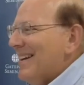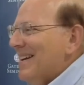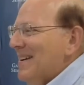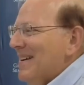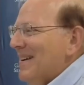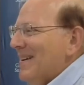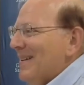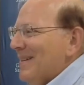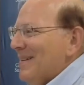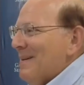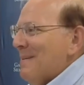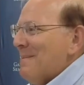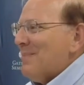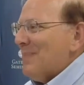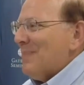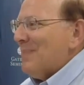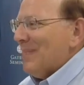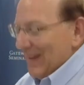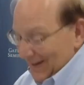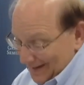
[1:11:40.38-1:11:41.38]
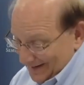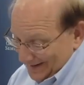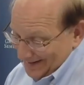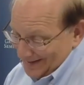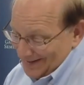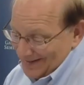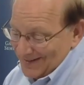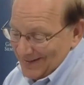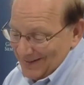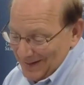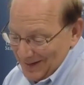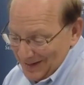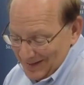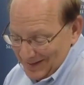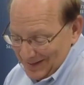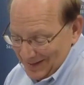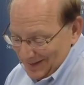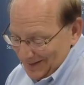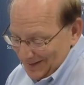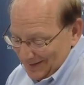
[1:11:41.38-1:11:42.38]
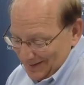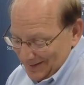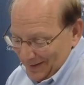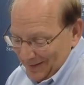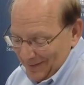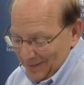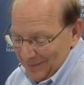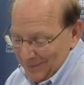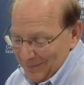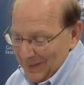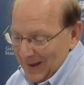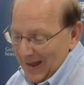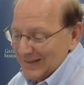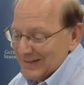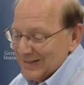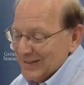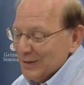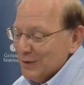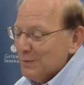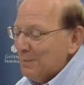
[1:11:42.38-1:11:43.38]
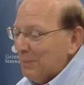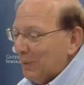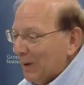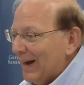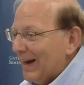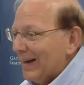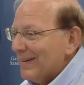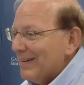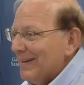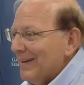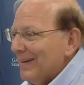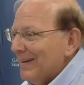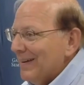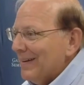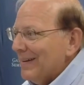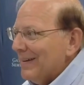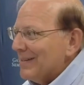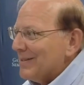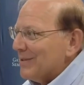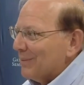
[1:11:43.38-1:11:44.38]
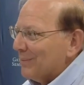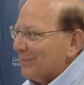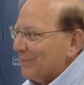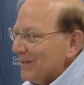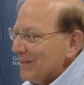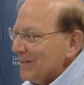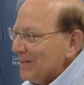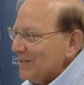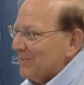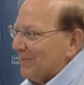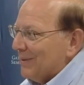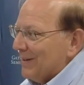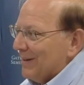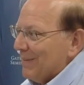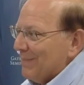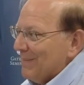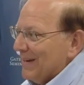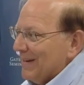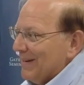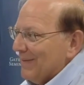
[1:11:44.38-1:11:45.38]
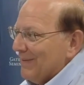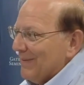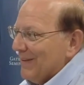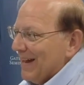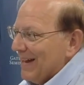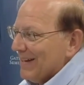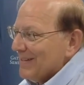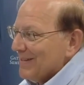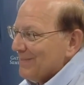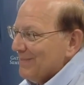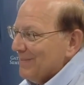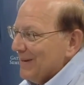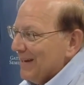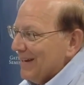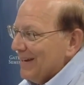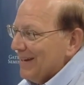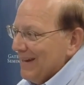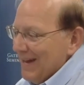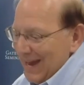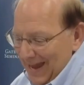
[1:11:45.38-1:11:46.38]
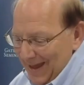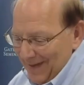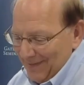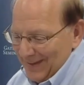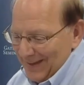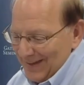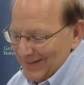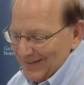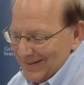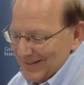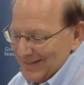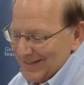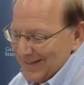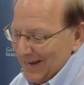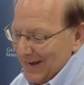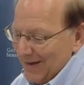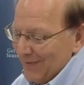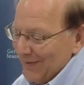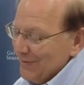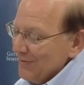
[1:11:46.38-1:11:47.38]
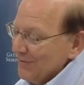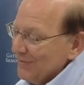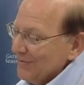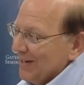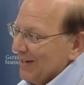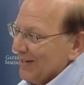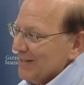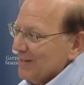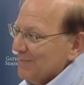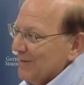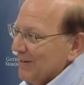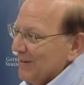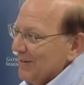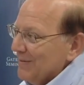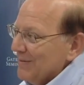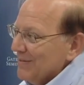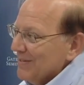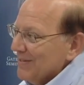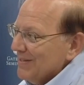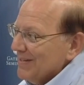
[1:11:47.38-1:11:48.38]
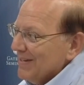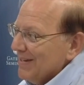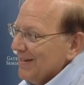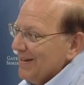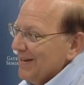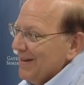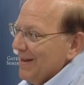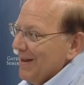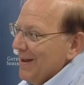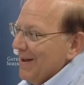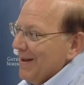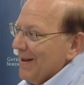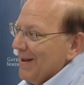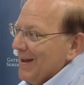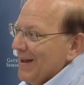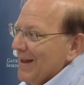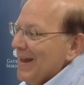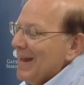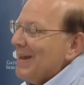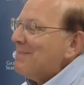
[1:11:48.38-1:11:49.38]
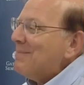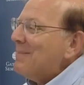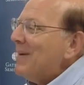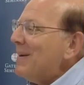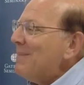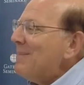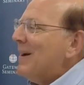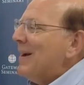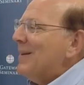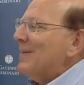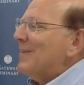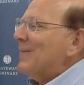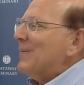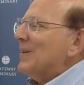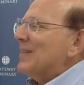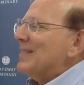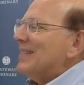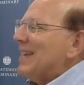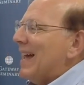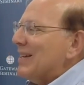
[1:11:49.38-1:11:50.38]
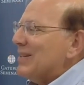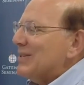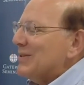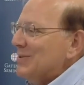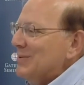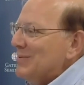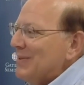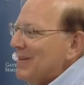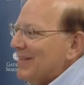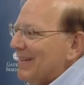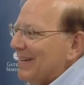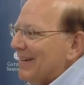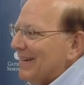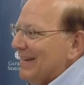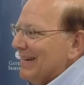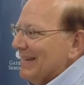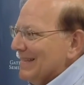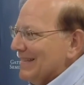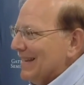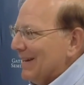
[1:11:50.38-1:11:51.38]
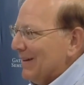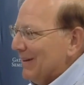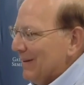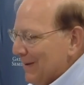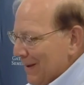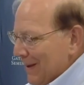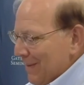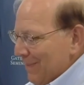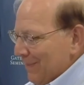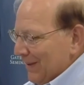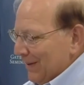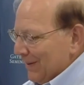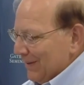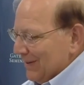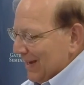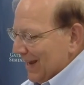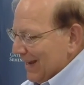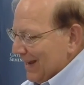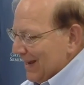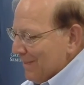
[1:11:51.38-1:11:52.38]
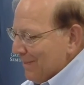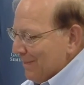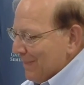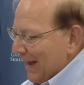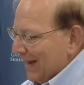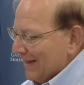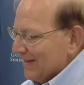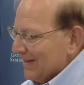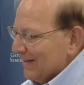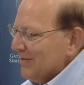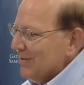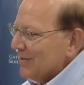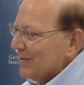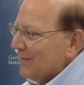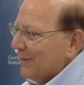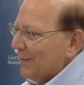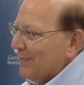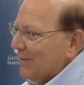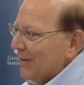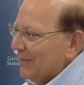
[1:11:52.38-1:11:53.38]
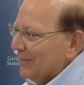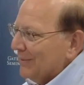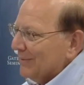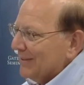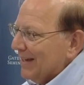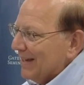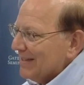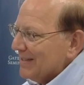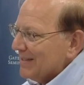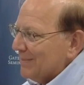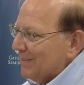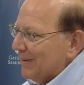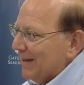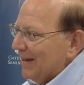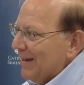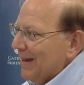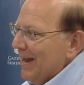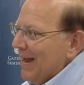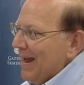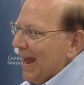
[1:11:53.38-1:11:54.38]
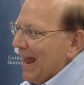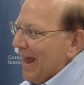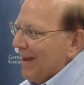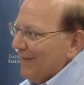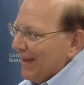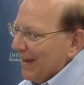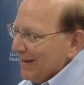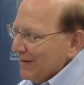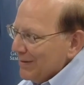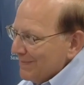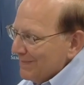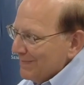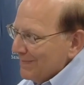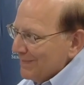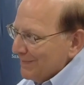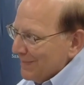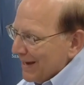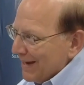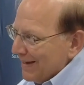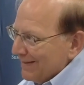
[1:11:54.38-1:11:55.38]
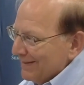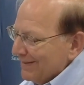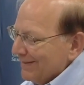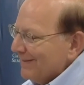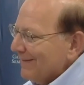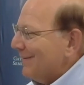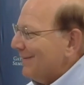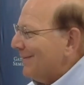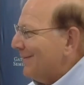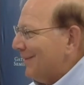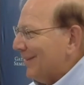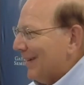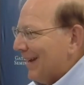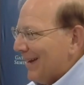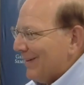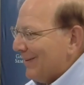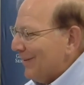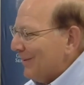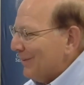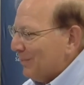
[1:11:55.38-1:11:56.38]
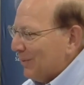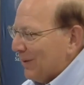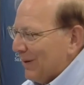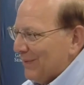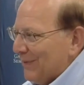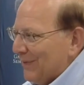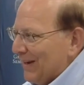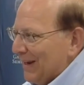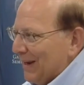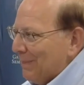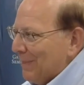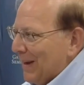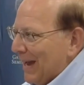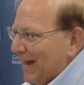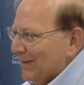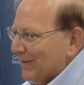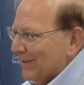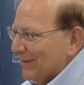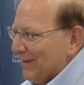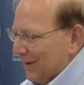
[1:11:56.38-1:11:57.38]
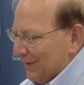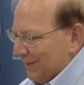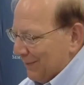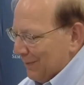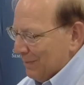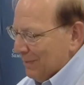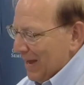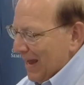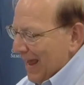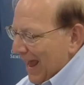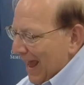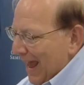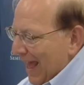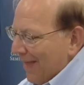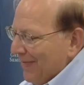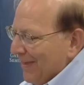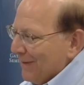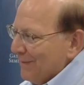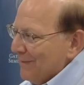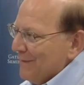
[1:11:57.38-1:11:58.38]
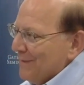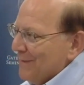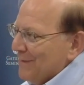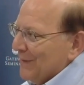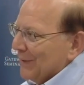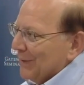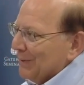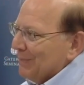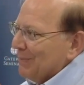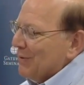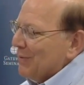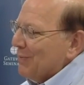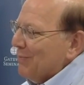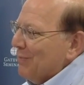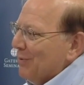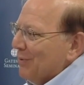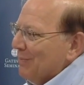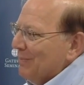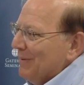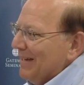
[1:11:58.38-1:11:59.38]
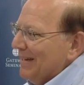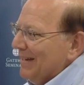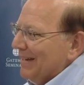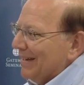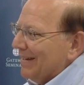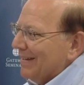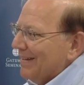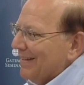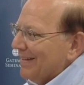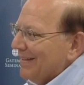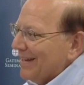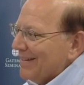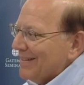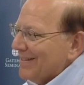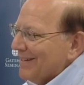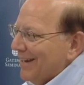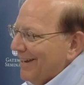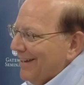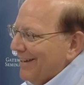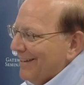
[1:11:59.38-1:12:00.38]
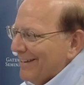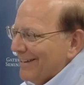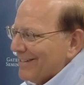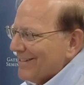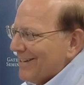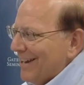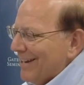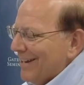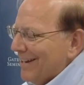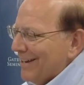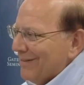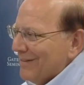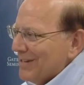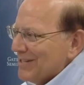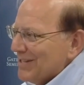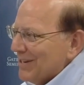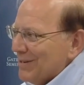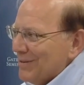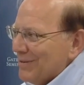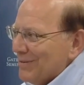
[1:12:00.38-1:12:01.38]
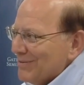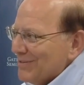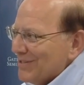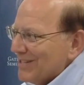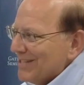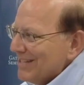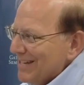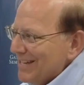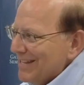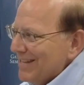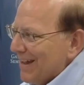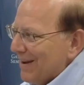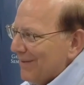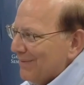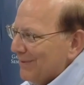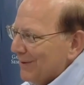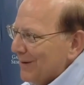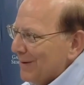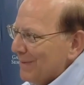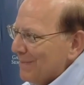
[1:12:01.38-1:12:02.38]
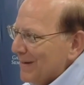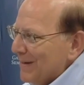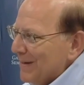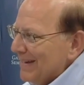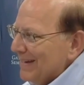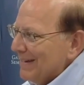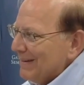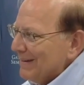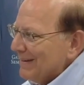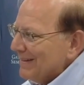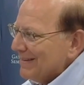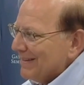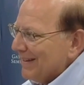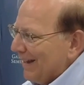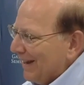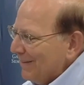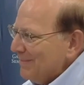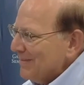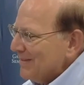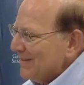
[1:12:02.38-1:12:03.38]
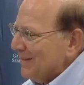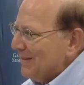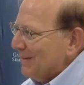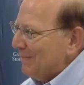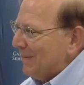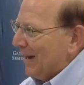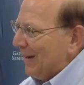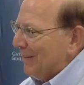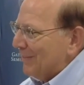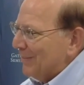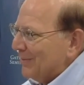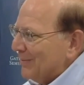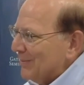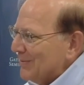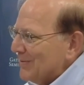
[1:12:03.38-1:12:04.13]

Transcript: It's complicated. It is. It's yeah. a tough passage, but it's a rich one. I mean, if you ask mm me, hmm. and then to see how the New Testament uses it. Yeah. In my mind, what that's doing then is they're they're taking passages from the Old Testament and they make what I call a prophetic pattern out of them, and then fill them with more meaning. Mm-hmm. That's that's kind of interesting. You don't see that very many times in the Bible.